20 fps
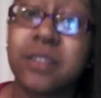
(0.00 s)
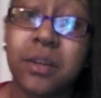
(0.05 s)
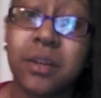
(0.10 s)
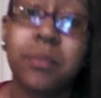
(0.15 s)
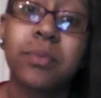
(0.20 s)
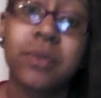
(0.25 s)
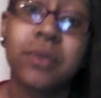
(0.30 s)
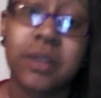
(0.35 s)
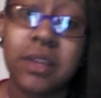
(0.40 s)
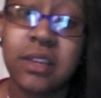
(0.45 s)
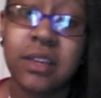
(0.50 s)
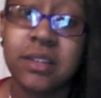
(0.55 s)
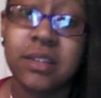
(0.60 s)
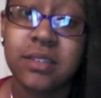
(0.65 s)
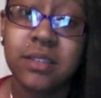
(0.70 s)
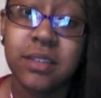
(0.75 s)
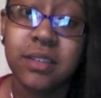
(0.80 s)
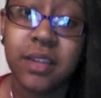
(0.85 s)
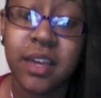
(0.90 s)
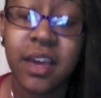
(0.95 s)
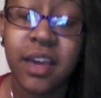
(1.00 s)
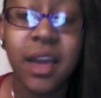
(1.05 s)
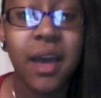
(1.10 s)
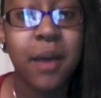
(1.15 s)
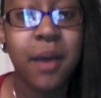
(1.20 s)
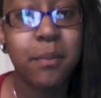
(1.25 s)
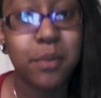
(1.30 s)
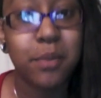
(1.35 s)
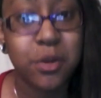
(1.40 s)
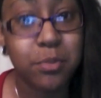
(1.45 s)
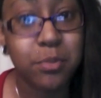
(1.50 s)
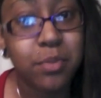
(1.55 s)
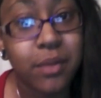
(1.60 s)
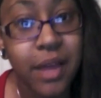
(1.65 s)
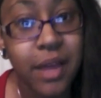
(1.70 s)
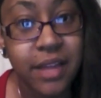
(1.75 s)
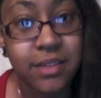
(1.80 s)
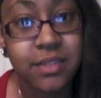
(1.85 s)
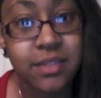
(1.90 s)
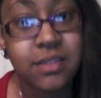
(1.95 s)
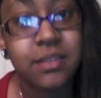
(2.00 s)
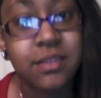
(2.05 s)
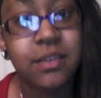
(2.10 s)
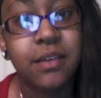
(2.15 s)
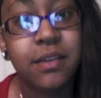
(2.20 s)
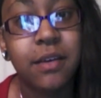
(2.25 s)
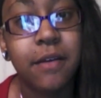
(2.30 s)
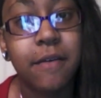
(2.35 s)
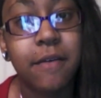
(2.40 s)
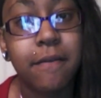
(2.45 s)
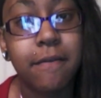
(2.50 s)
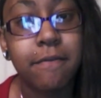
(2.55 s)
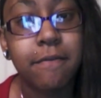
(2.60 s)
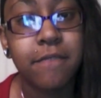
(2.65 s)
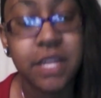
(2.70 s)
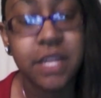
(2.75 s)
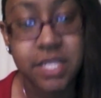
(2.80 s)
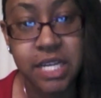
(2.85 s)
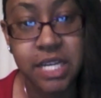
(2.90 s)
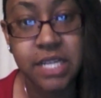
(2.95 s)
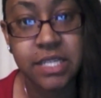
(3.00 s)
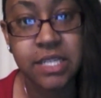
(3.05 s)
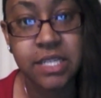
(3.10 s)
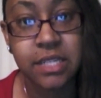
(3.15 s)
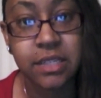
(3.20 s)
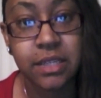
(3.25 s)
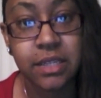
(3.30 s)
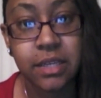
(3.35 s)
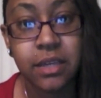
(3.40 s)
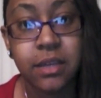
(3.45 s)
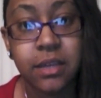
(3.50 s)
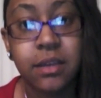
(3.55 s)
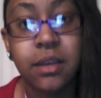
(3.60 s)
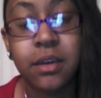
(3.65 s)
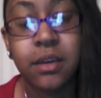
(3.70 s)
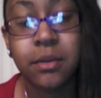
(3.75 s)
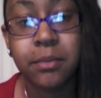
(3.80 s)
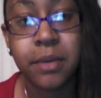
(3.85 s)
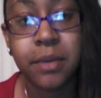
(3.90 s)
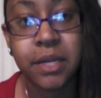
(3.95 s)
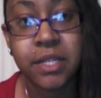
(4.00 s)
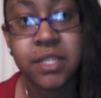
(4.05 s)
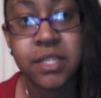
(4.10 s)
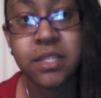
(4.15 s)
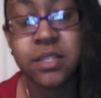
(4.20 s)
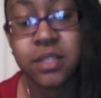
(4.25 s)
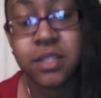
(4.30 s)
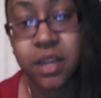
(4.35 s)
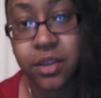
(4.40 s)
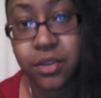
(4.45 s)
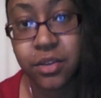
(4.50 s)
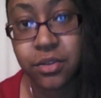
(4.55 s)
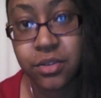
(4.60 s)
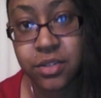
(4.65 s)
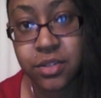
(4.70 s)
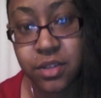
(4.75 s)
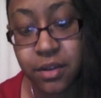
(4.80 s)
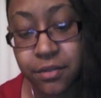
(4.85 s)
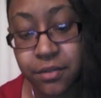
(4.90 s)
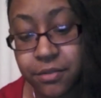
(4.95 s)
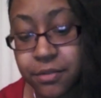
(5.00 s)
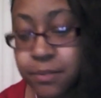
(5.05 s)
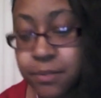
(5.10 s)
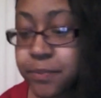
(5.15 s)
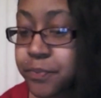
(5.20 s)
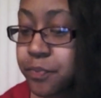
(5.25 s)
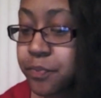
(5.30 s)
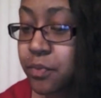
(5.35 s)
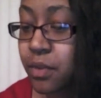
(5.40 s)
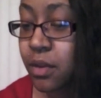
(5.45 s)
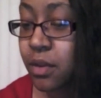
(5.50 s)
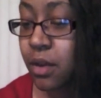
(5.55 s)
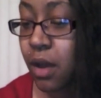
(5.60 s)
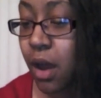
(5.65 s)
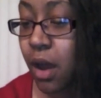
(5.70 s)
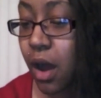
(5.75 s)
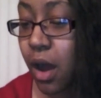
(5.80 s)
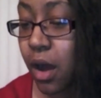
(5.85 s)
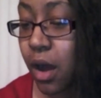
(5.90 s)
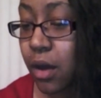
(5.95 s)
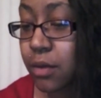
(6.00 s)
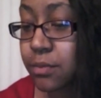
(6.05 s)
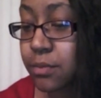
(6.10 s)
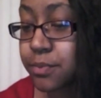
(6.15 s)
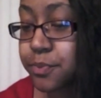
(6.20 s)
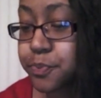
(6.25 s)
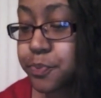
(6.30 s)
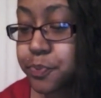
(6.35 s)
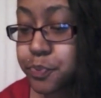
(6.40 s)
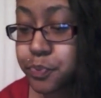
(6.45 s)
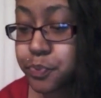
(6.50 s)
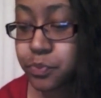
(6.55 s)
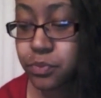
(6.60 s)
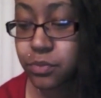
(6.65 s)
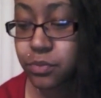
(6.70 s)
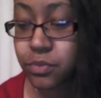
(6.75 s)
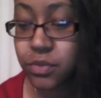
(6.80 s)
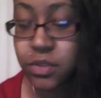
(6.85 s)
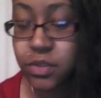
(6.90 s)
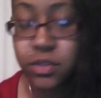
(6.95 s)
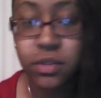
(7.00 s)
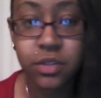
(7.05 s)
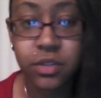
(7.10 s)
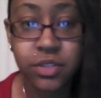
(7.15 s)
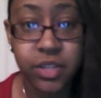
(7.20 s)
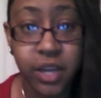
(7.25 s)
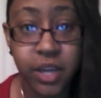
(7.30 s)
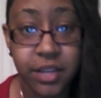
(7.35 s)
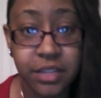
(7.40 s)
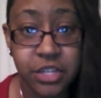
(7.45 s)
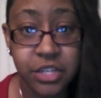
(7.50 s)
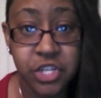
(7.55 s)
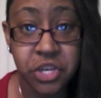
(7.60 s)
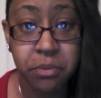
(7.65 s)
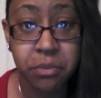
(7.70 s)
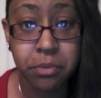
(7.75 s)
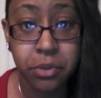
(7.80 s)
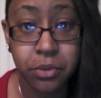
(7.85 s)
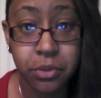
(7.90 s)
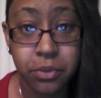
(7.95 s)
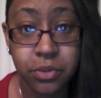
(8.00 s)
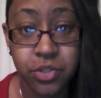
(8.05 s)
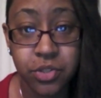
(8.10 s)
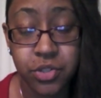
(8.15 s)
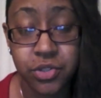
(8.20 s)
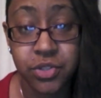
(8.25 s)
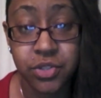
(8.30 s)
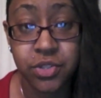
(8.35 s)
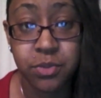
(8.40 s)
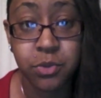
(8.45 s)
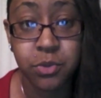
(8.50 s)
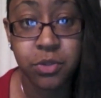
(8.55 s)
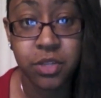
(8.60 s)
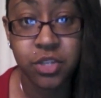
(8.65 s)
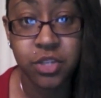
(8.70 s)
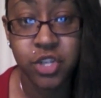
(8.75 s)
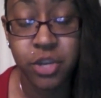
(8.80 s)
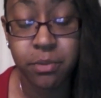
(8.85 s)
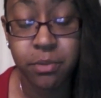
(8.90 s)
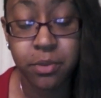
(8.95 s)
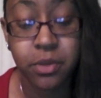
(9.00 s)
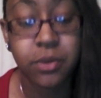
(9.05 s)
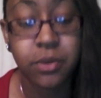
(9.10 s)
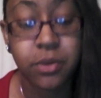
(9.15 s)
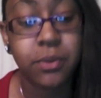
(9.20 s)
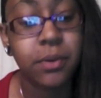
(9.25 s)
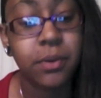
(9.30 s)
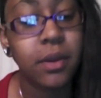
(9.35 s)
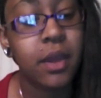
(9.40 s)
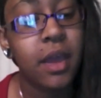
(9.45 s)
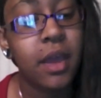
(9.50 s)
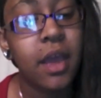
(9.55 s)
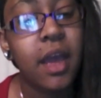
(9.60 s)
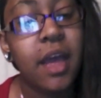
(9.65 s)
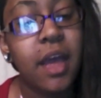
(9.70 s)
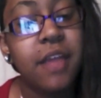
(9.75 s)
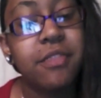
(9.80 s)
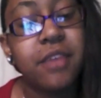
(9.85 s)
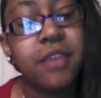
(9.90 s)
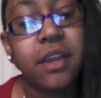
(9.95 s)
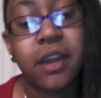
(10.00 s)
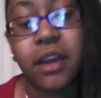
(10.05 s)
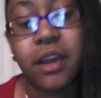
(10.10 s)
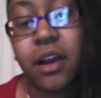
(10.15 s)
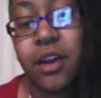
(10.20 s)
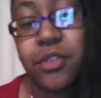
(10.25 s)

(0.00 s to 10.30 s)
up pretty easily, but it blends fantastically in comparison to other stuff. So I got the shampoo, which is the smoothing shampoo, and then I got